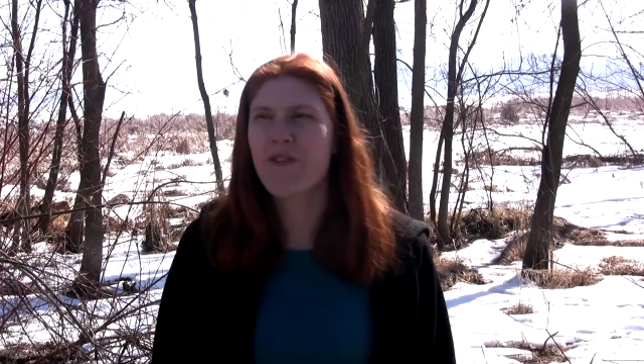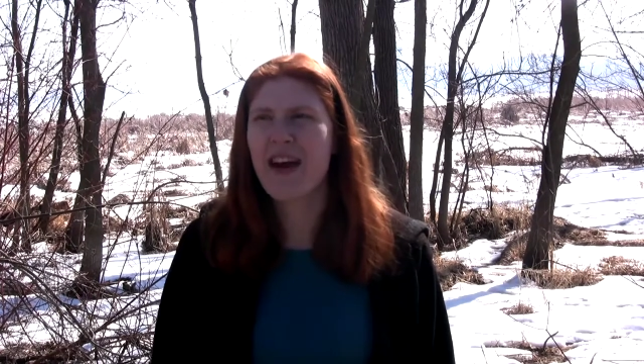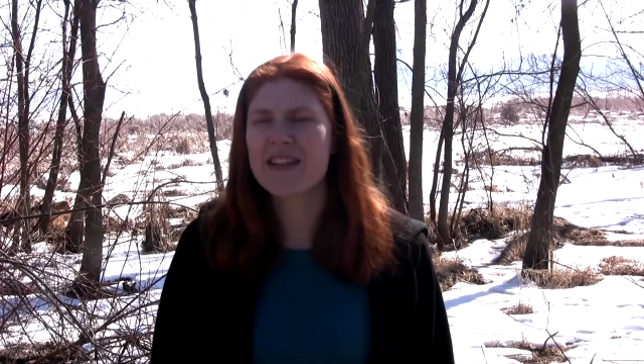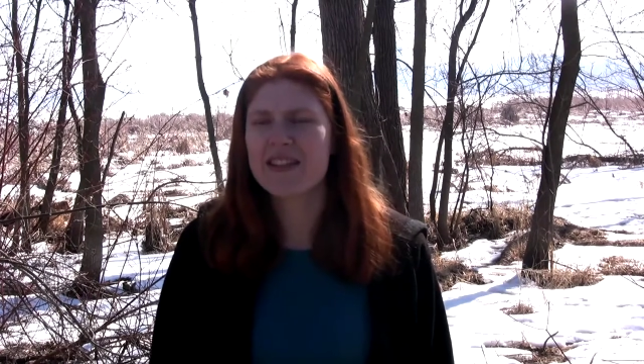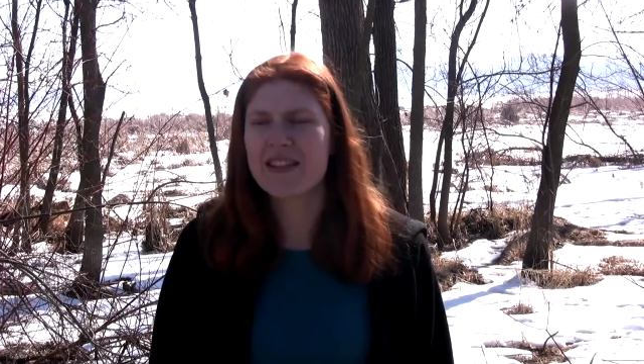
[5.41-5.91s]

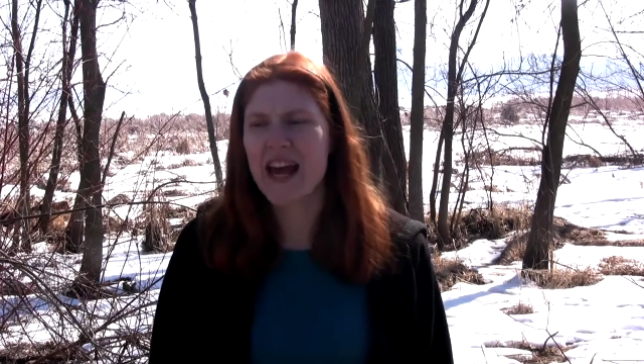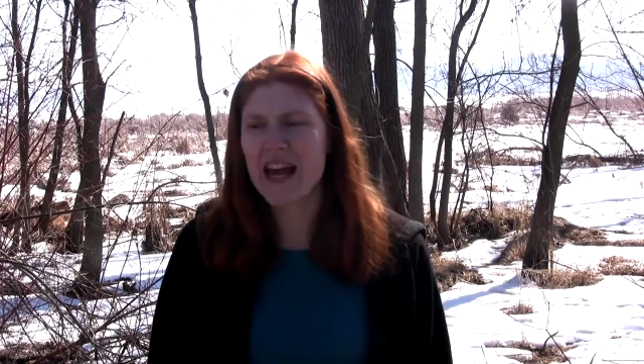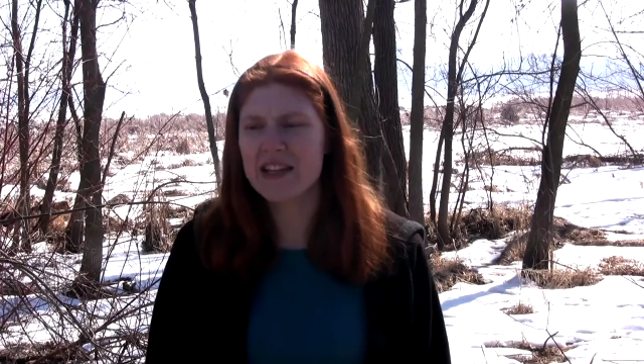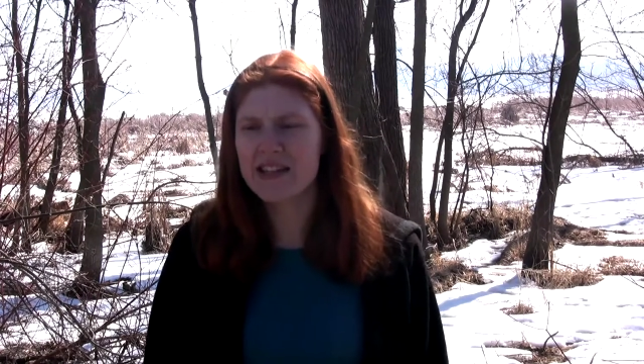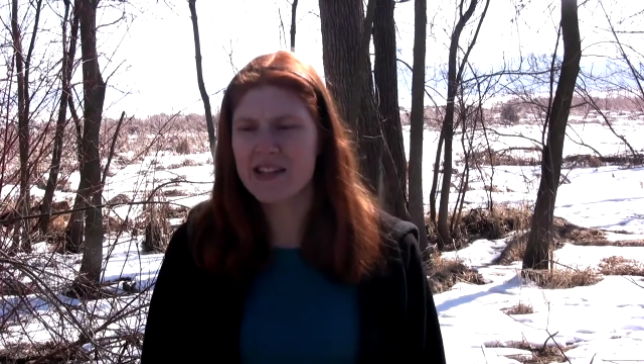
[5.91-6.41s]
fast at
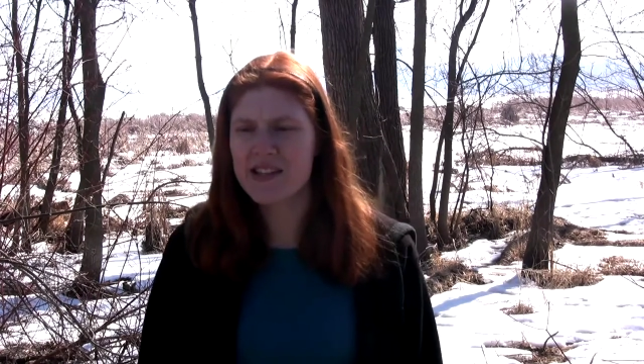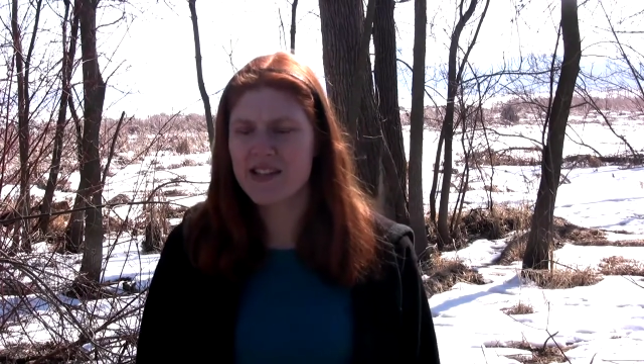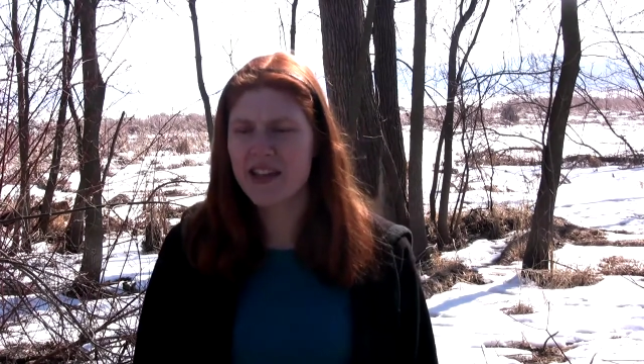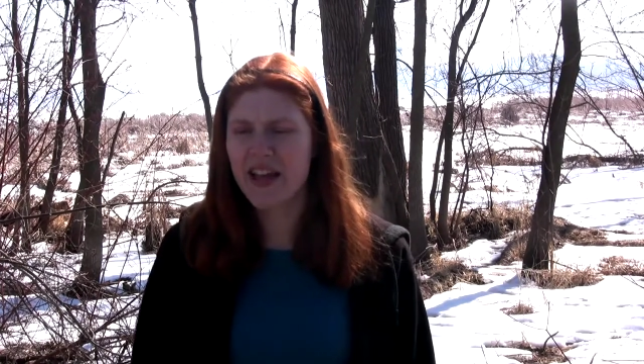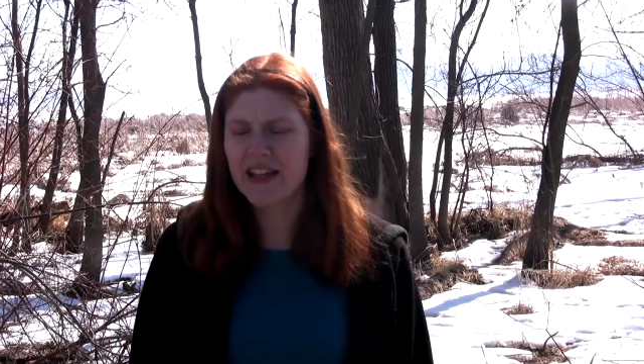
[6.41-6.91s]

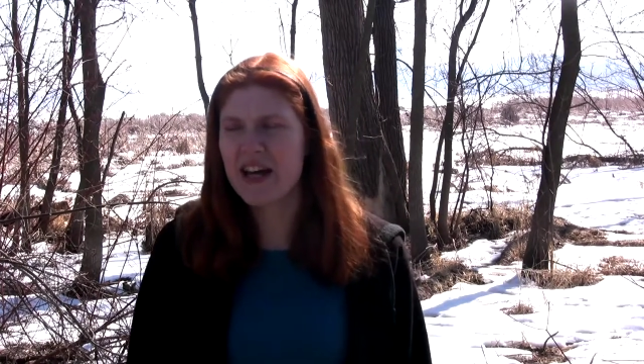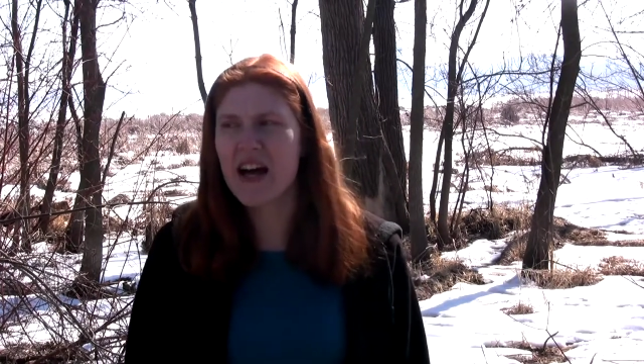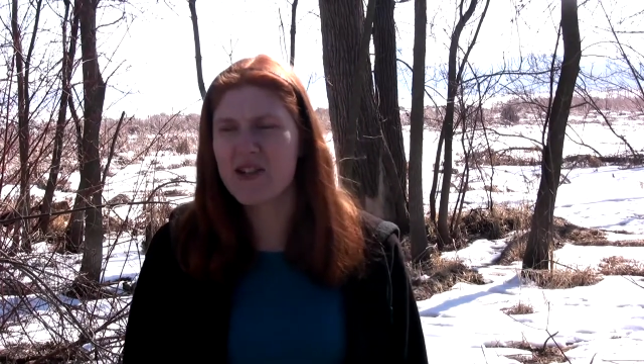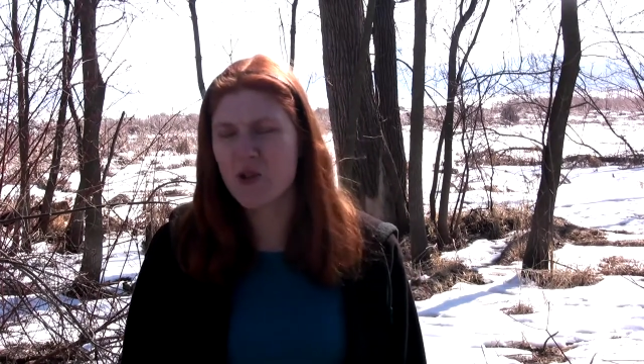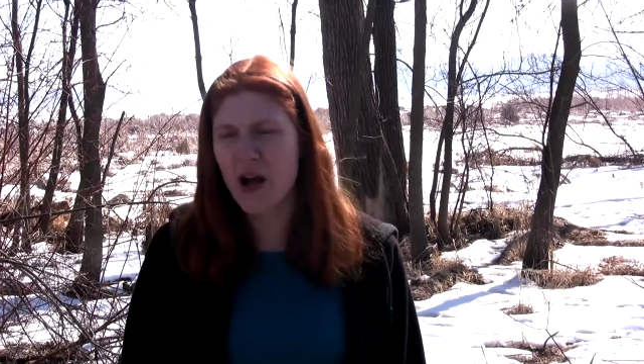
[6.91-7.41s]
taxes and
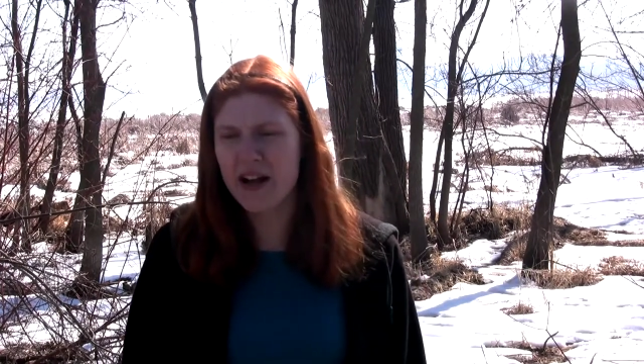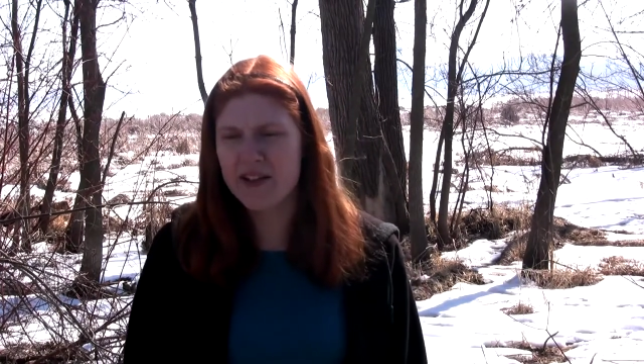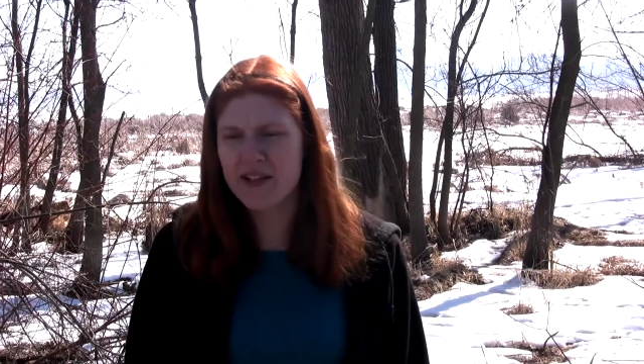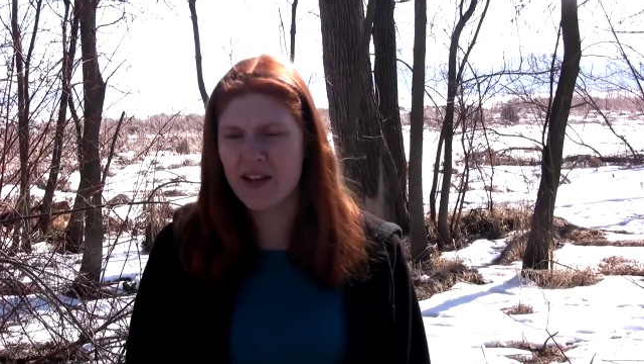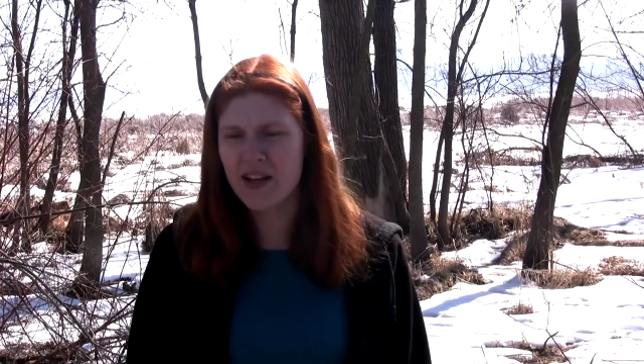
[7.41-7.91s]

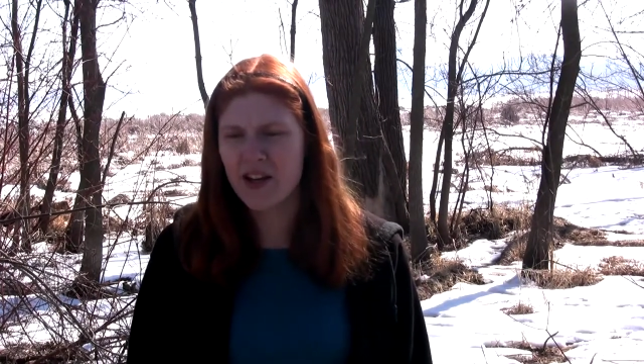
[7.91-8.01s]
contracts.